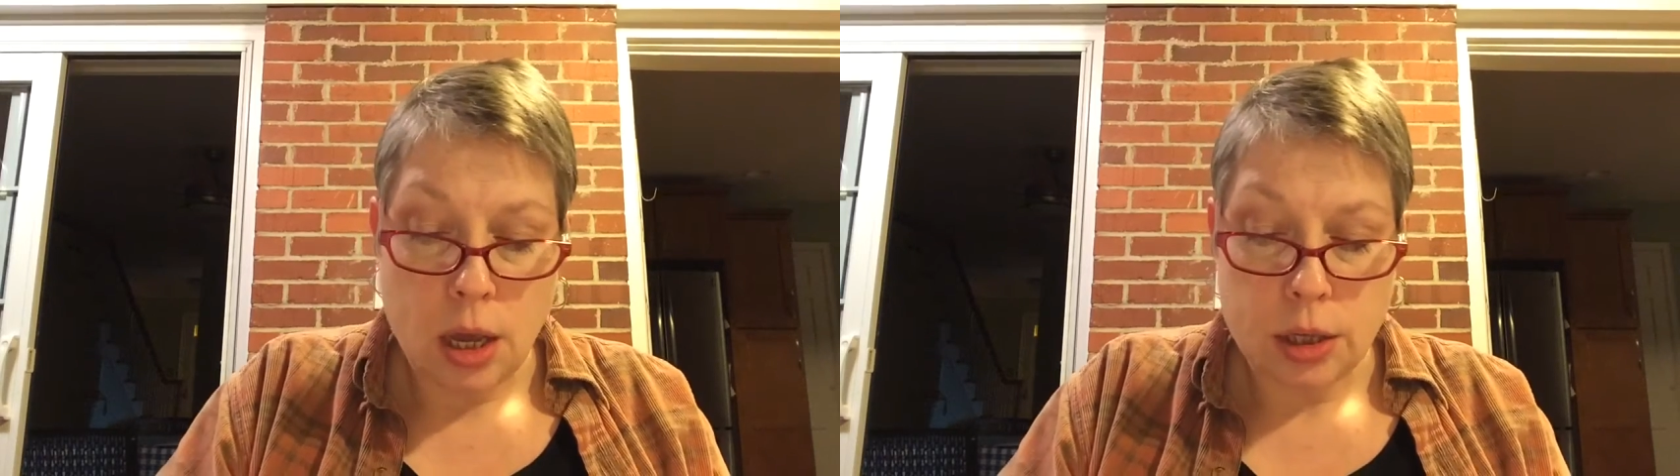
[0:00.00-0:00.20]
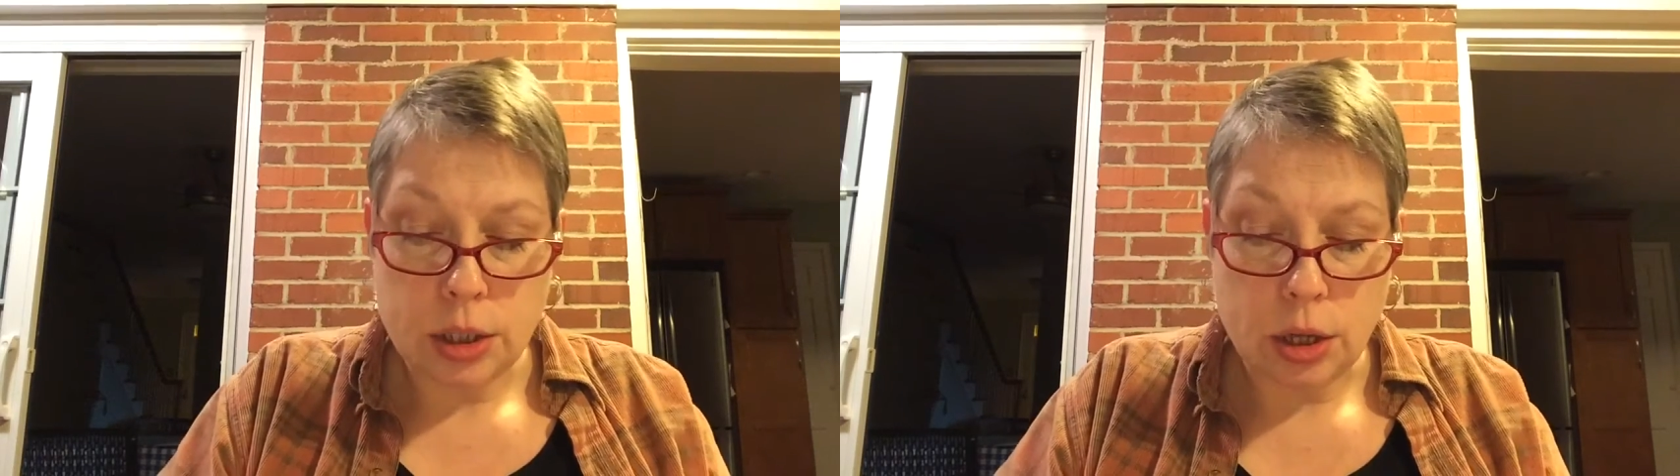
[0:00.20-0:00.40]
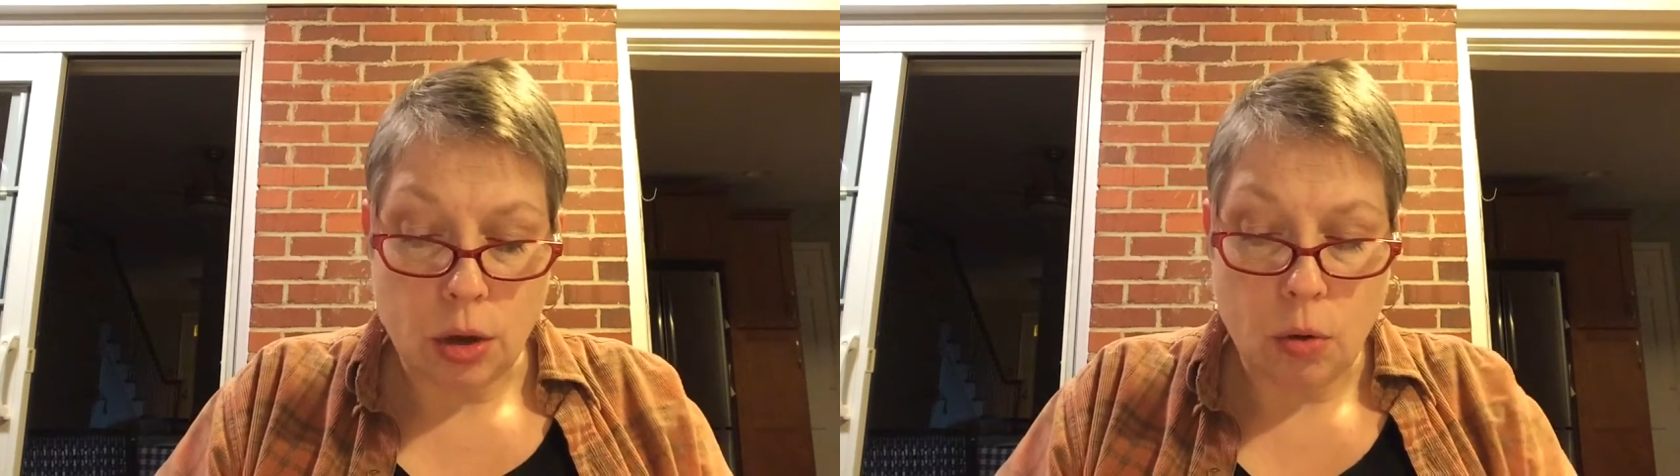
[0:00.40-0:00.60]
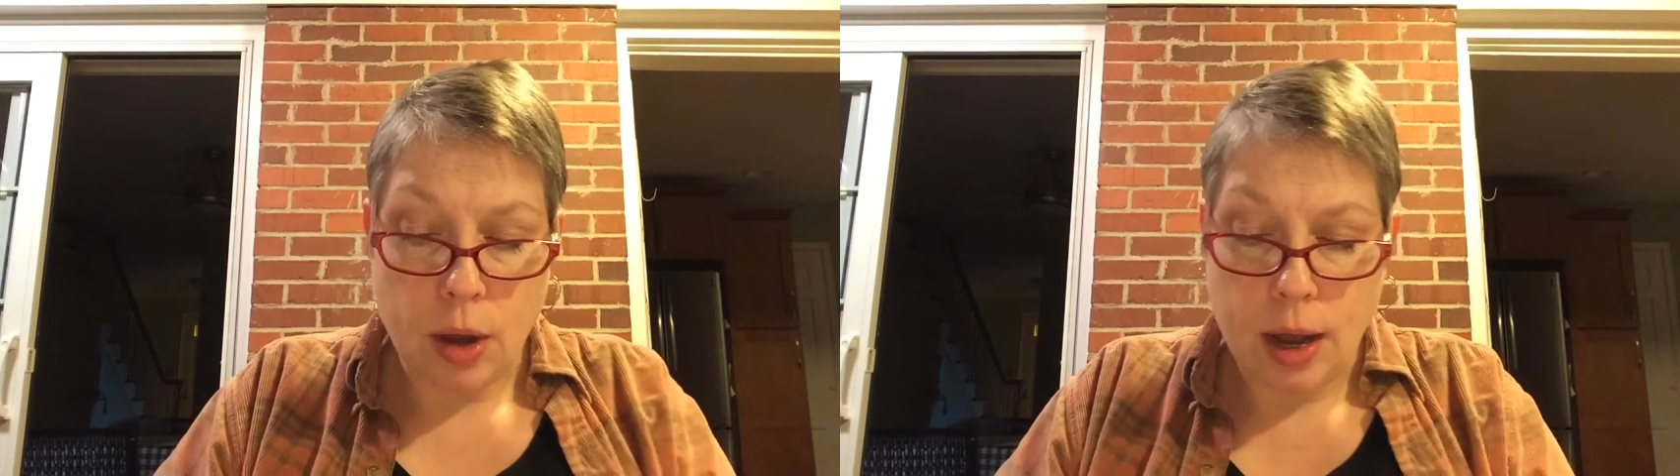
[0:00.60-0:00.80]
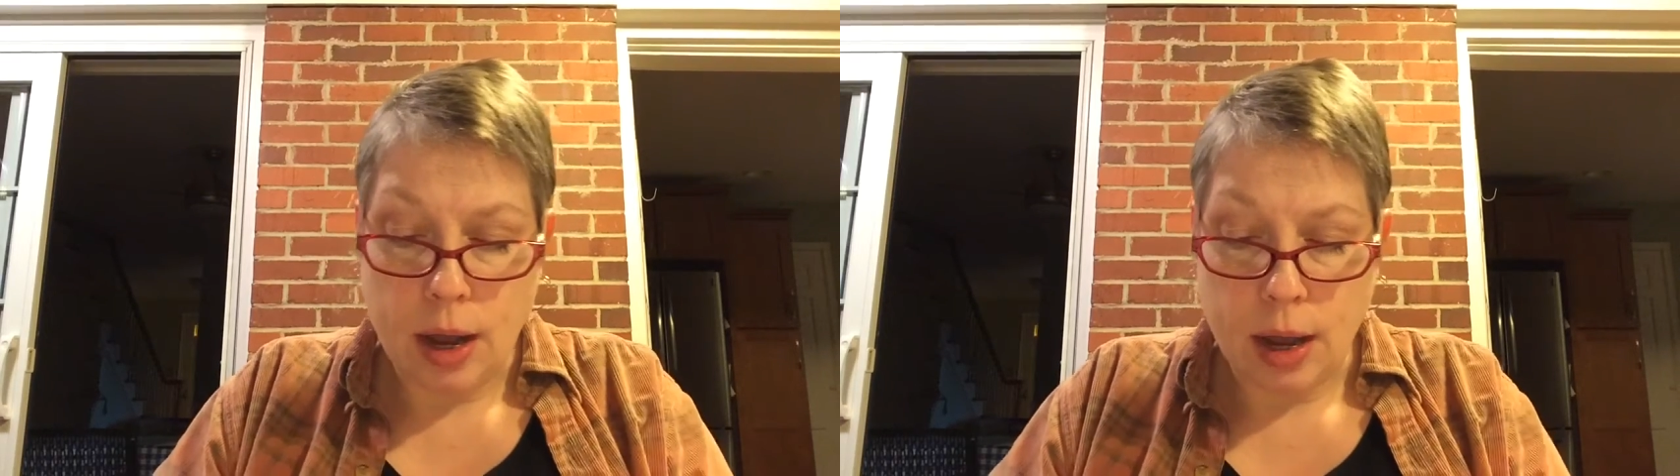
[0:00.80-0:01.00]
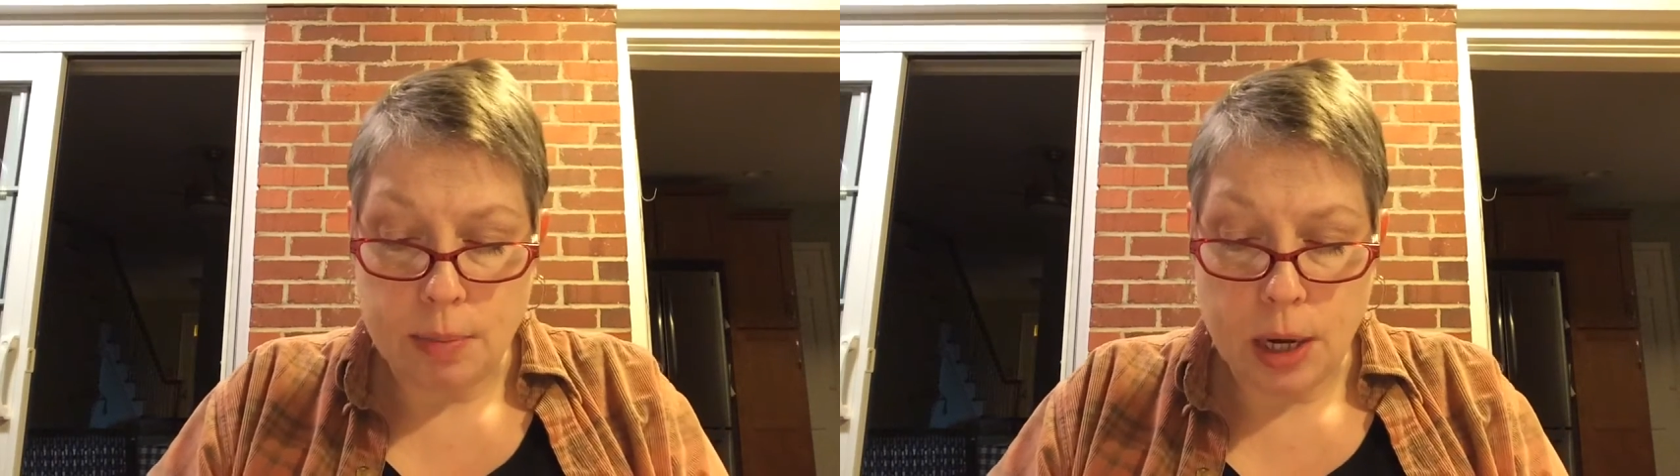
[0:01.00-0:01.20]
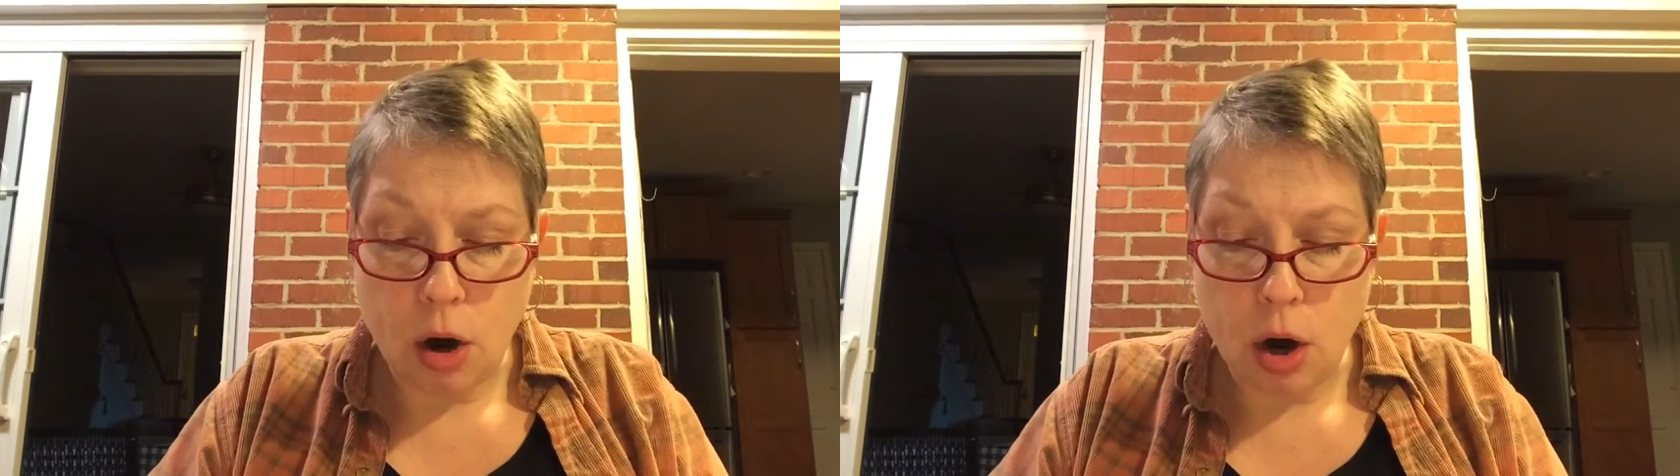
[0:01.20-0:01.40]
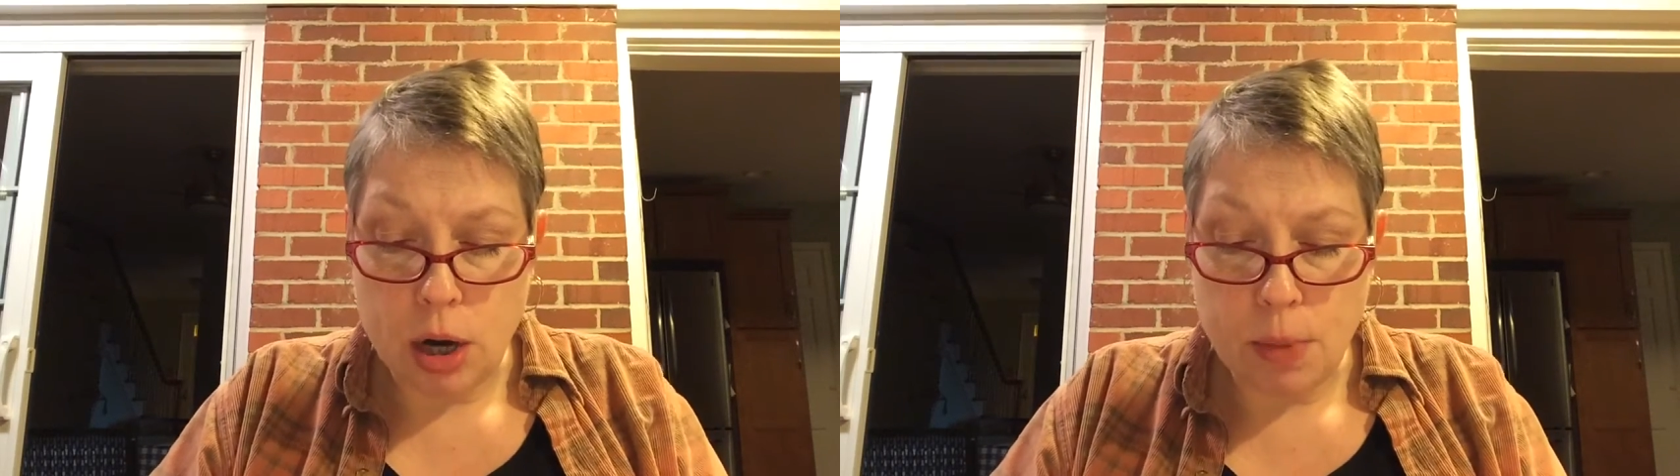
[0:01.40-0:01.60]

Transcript: So, but Artie